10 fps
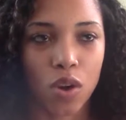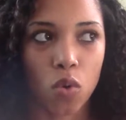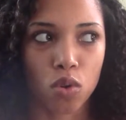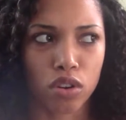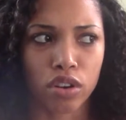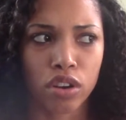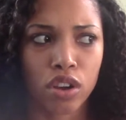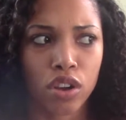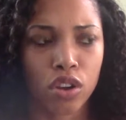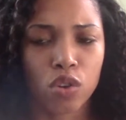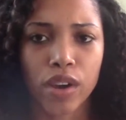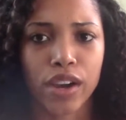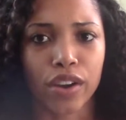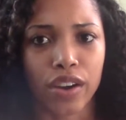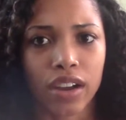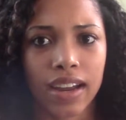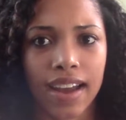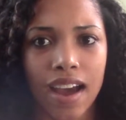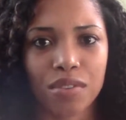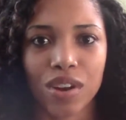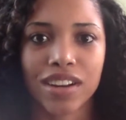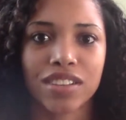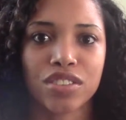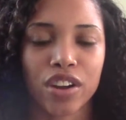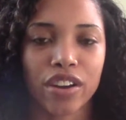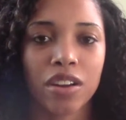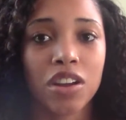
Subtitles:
or quicker after I did start.